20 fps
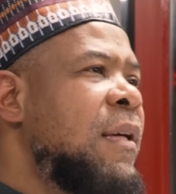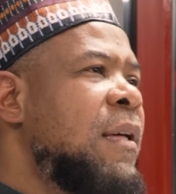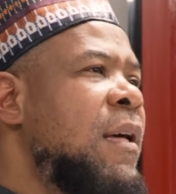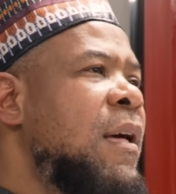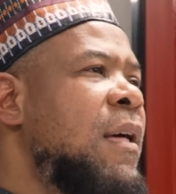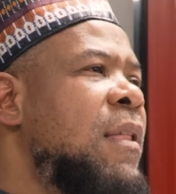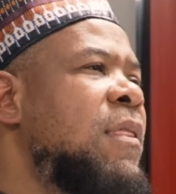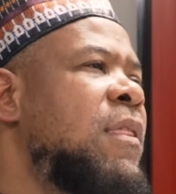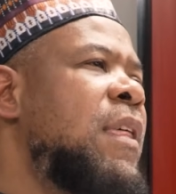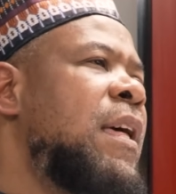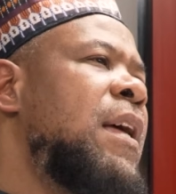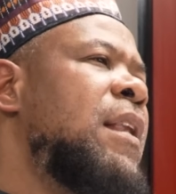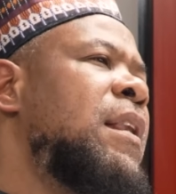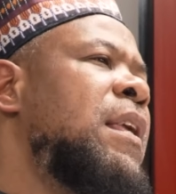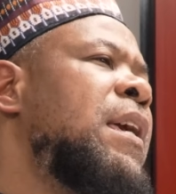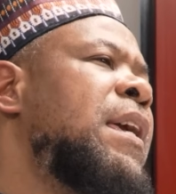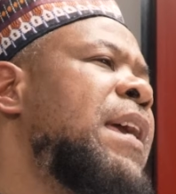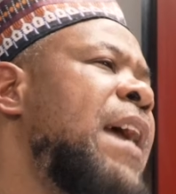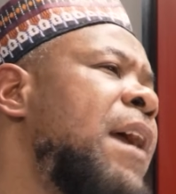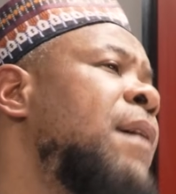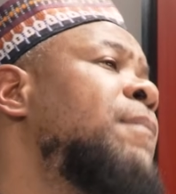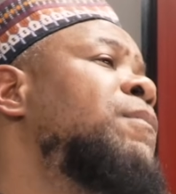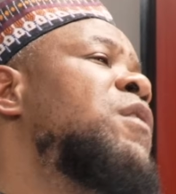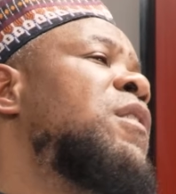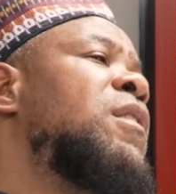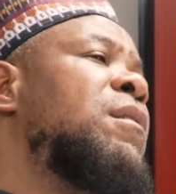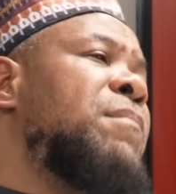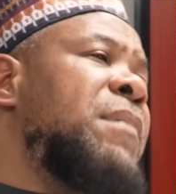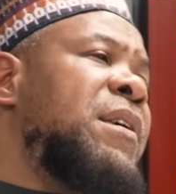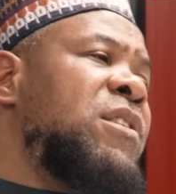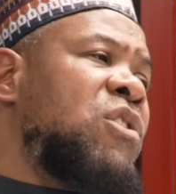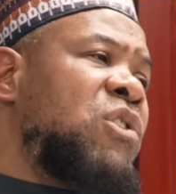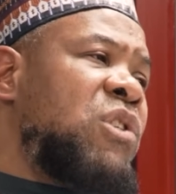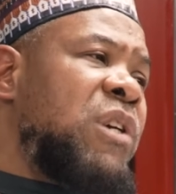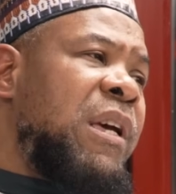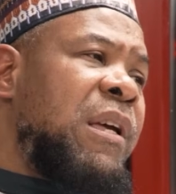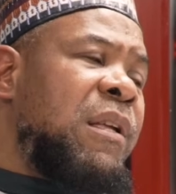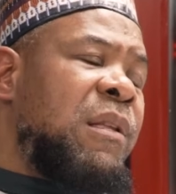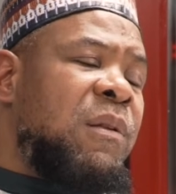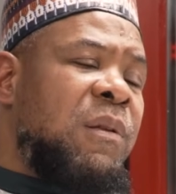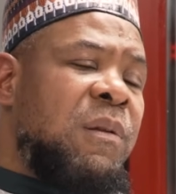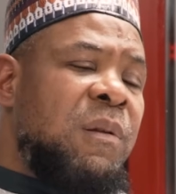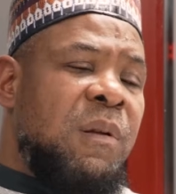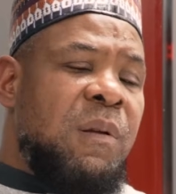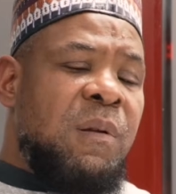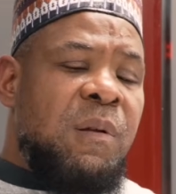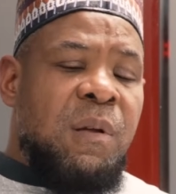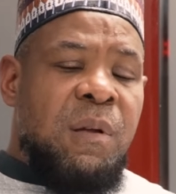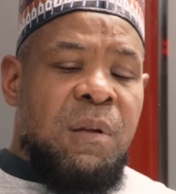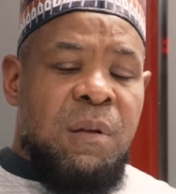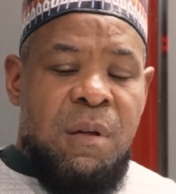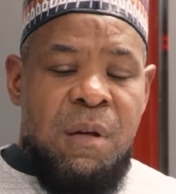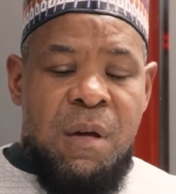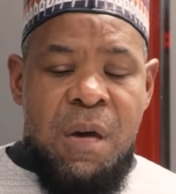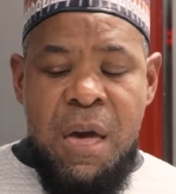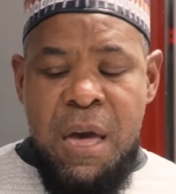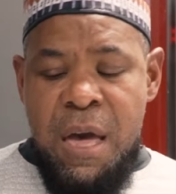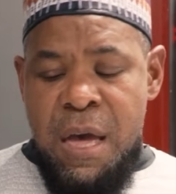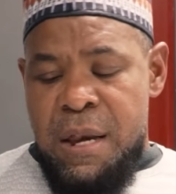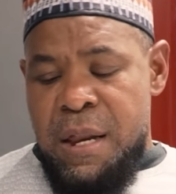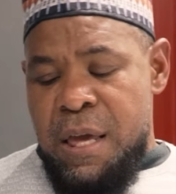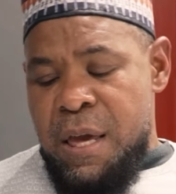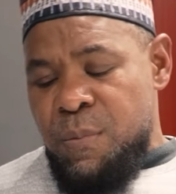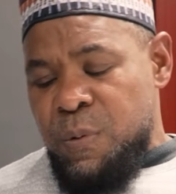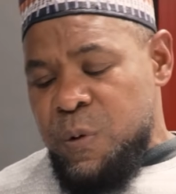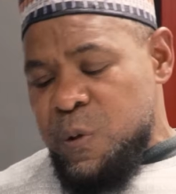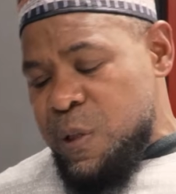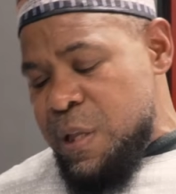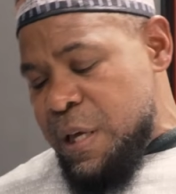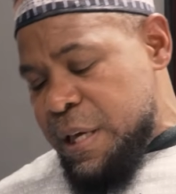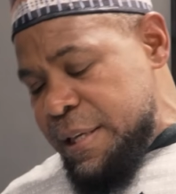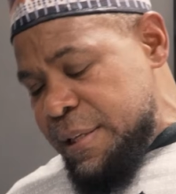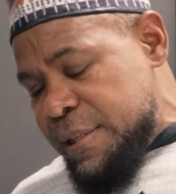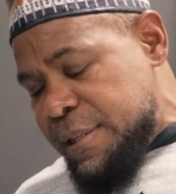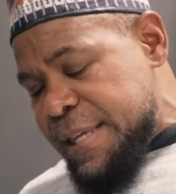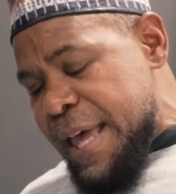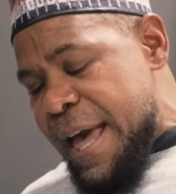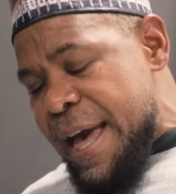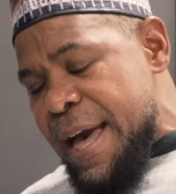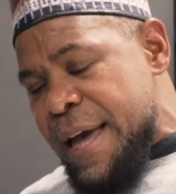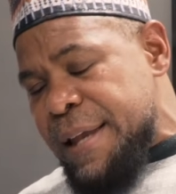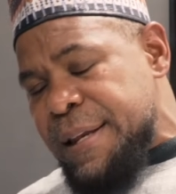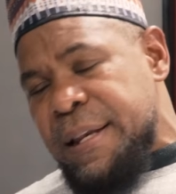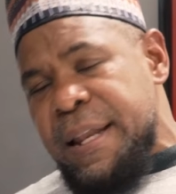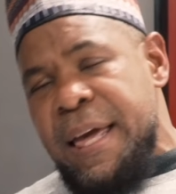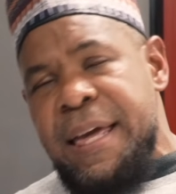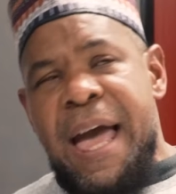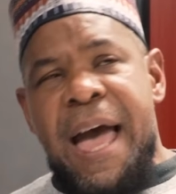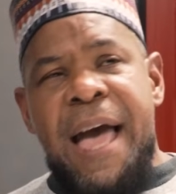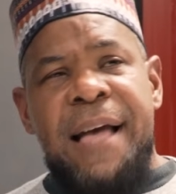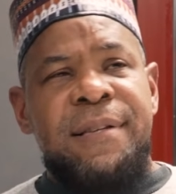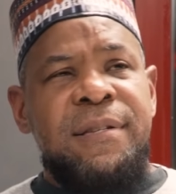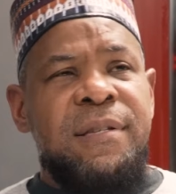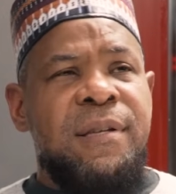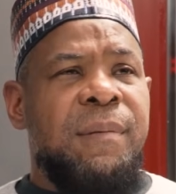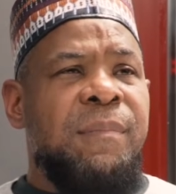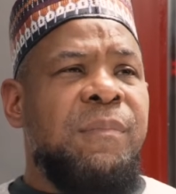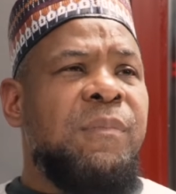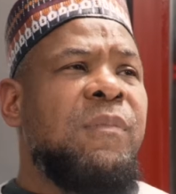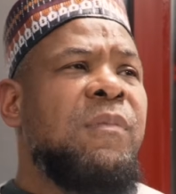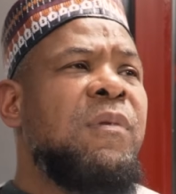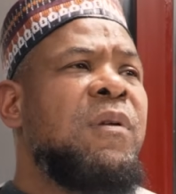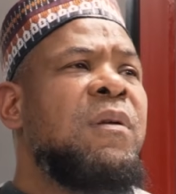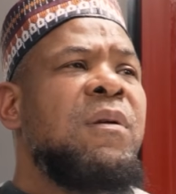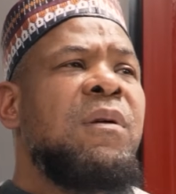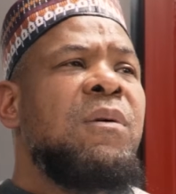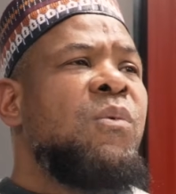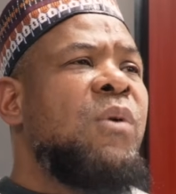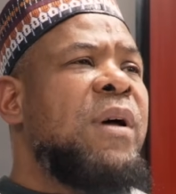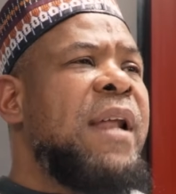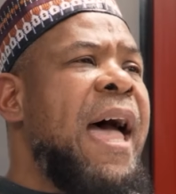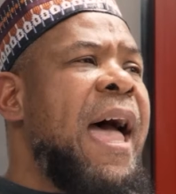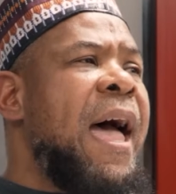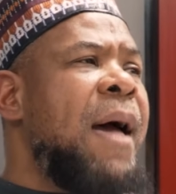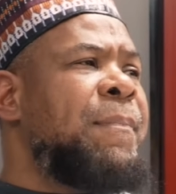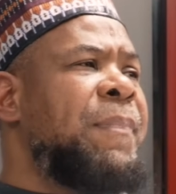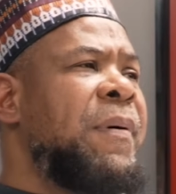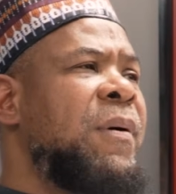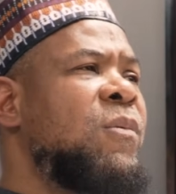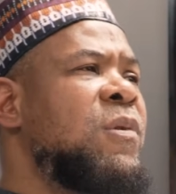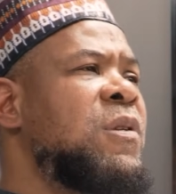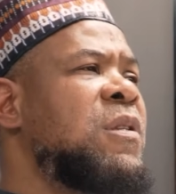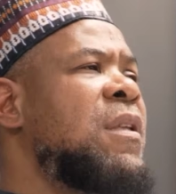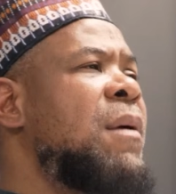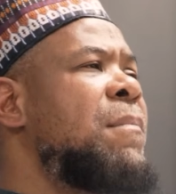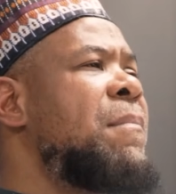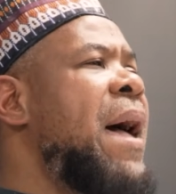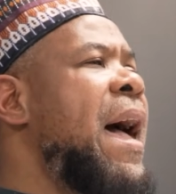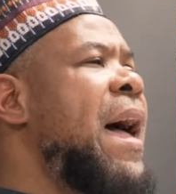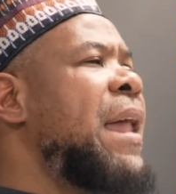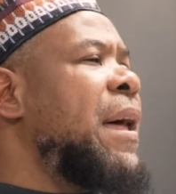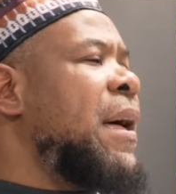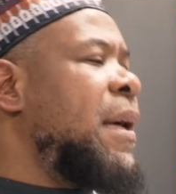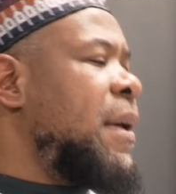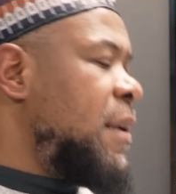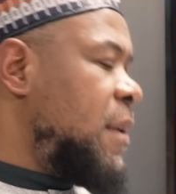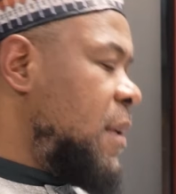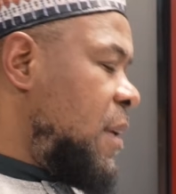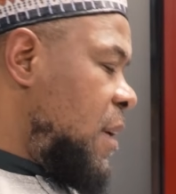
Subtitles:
And then he came to the masjid, and he was looking sad, and they asked him, what happened? What's the matter?